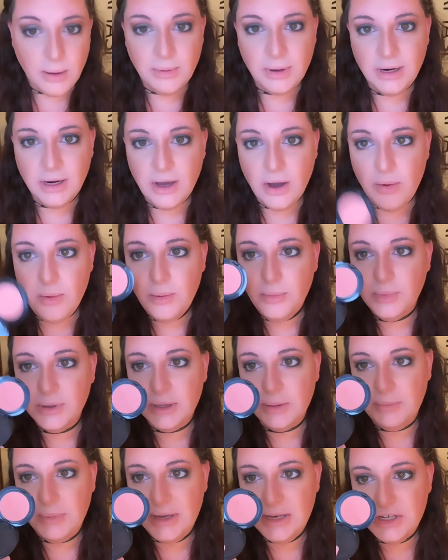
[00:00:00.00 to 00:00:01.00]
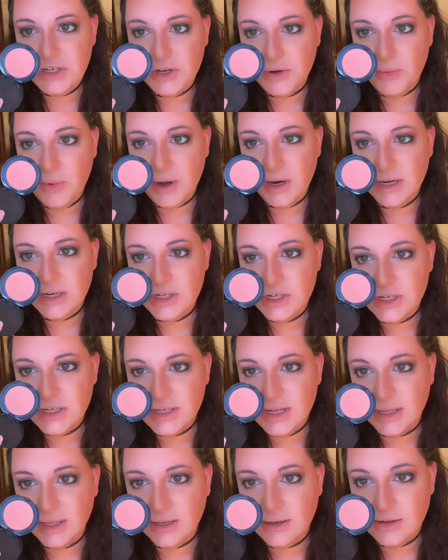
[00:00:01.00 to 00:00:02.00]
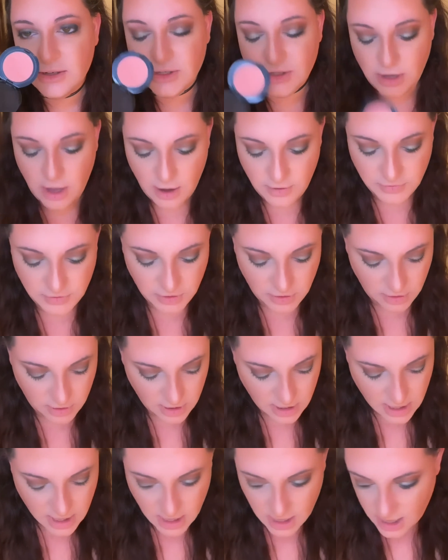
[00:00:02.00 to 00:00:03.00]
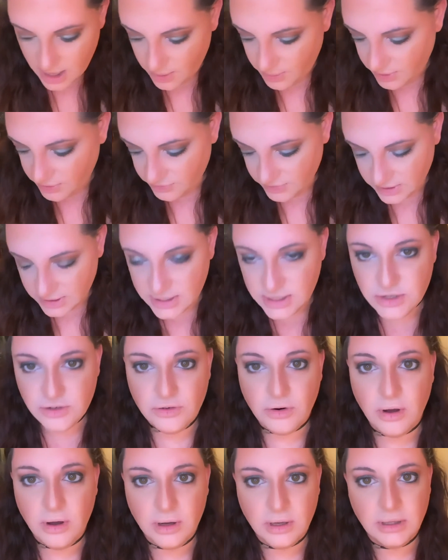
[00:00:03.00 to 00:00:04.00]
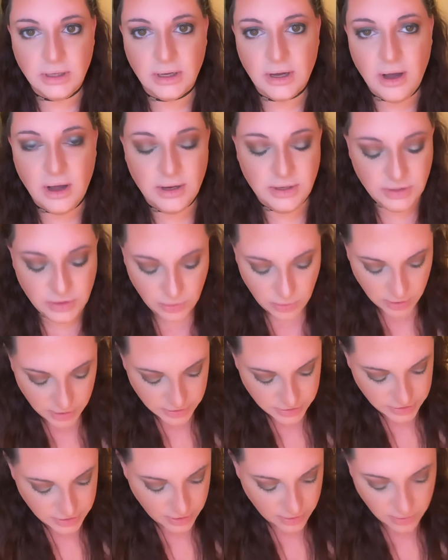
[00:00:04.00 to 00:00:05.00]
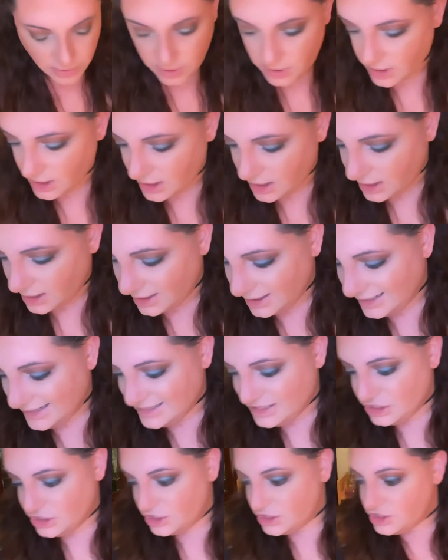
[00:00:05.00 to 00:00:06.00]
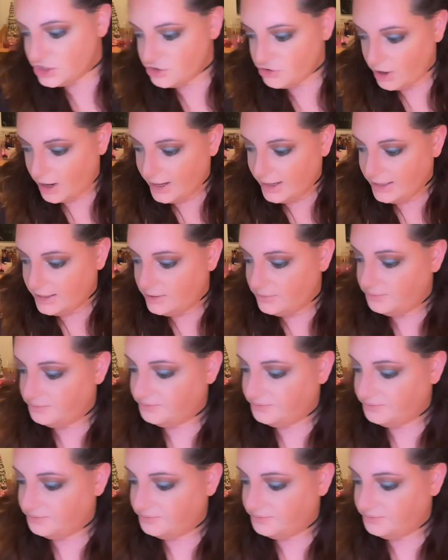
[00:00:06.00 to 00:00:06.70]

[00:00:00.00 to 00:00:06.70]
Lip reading: gonna go in with the peachy one. It's just a little softer. I went really strong on the contour, so let's just try it.